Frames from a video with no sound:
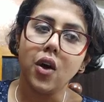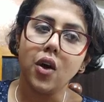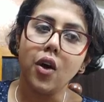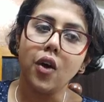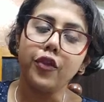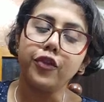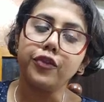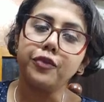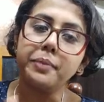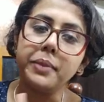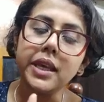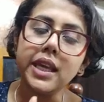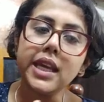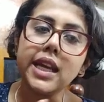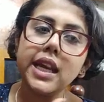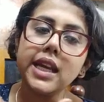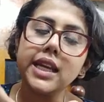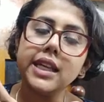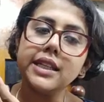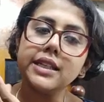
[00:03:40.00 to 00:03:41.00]
of being
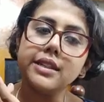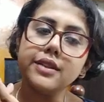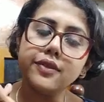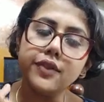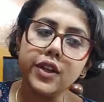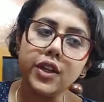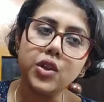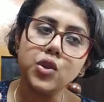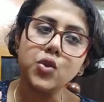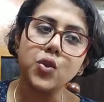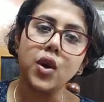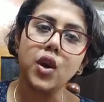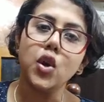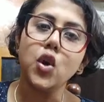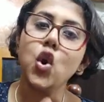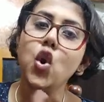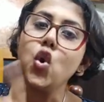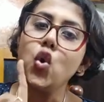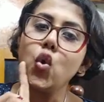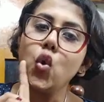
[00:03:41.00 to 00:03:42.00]
an individual
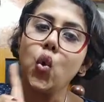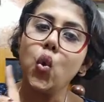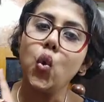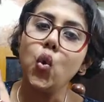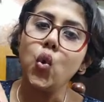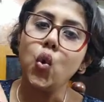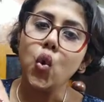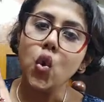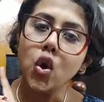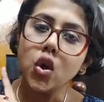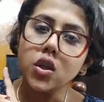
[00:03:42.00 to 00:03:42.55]
who